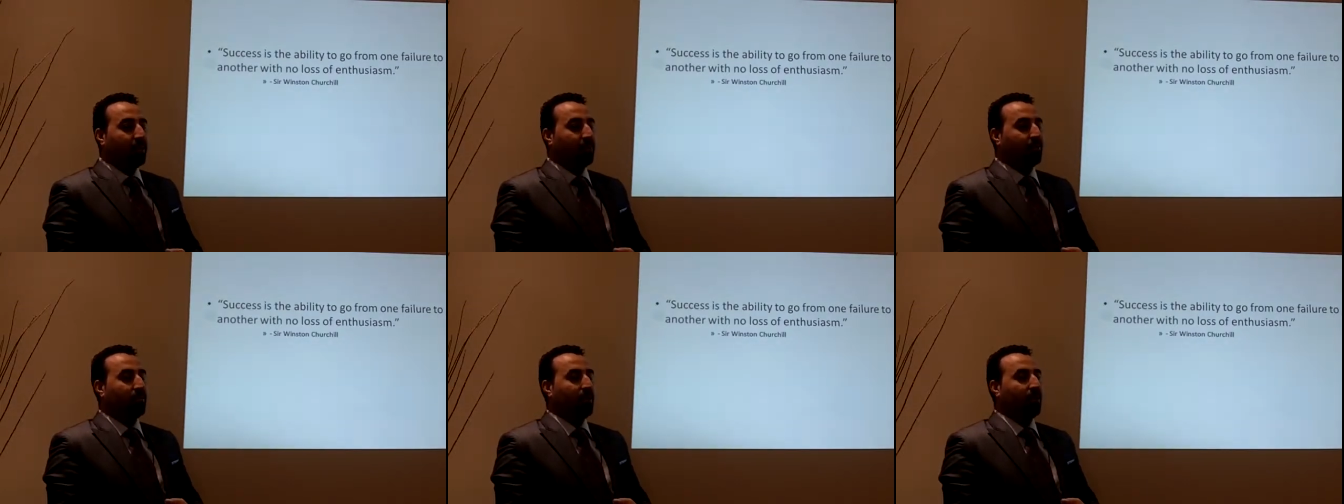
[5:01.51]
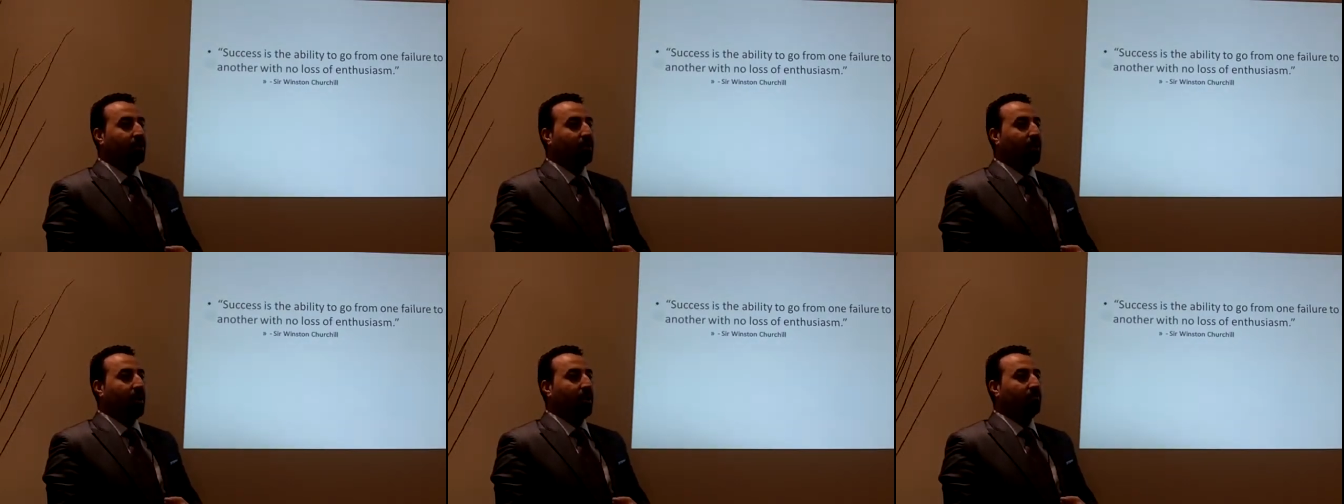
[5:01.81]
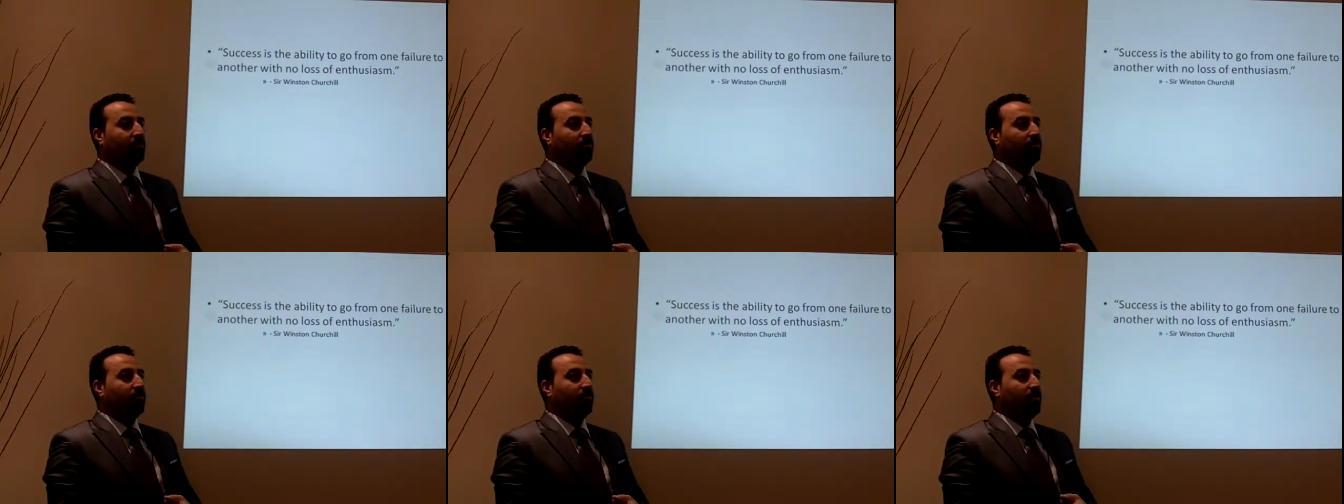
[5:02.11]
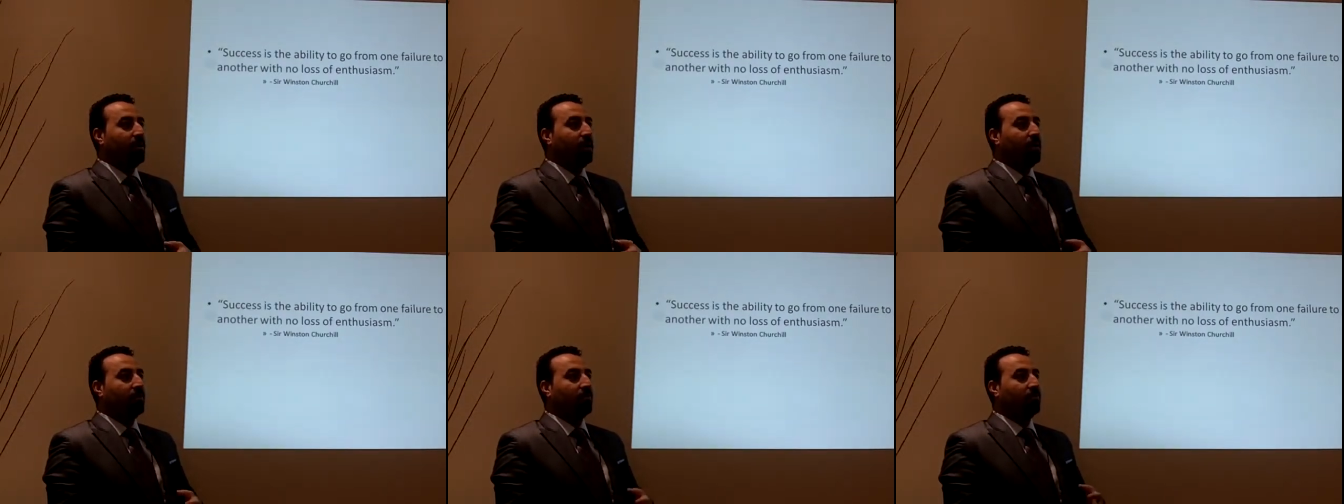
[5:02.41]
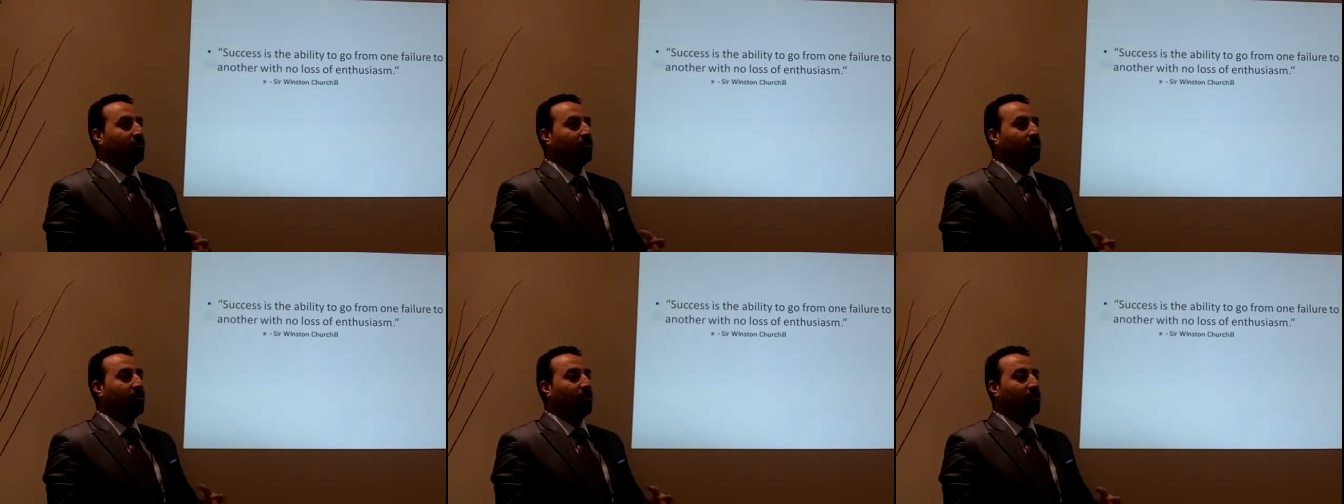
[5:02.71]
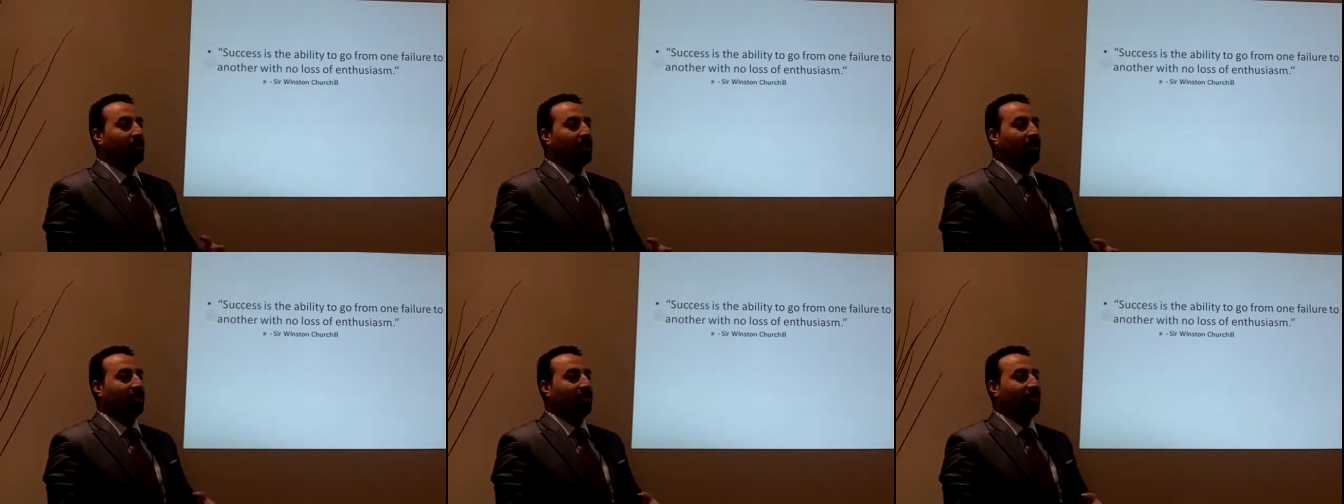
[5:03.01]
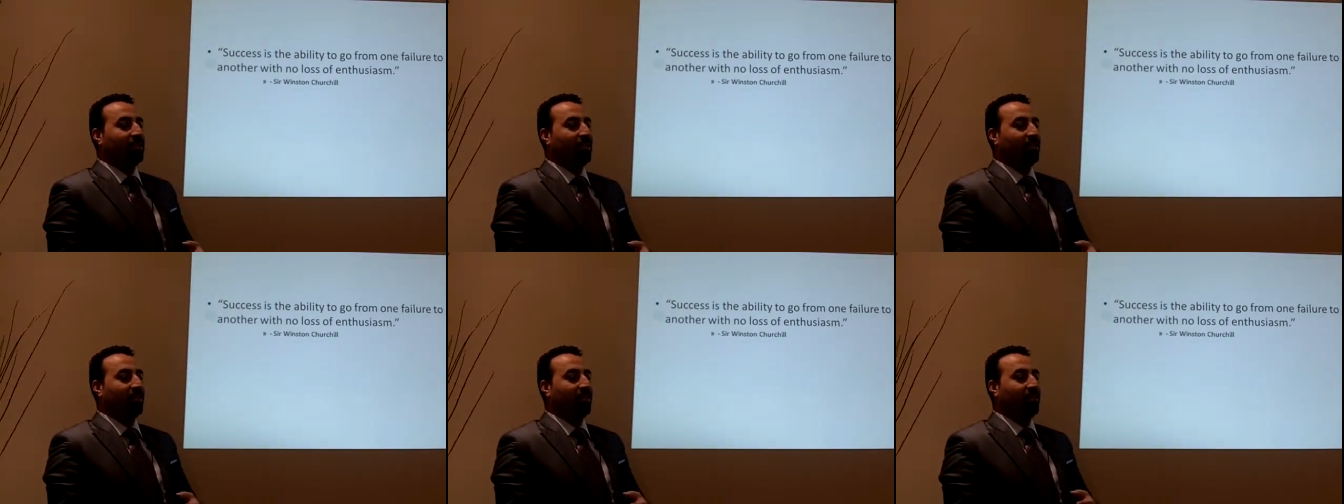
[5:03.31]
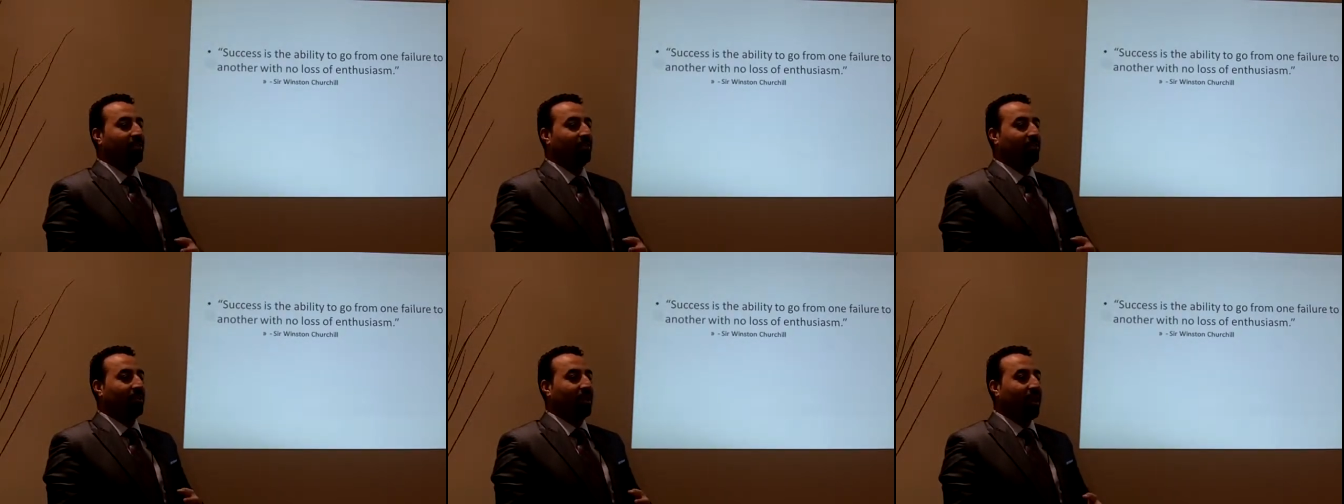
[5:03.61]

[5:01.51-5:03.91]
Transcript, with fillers: that, but you have run so much that you're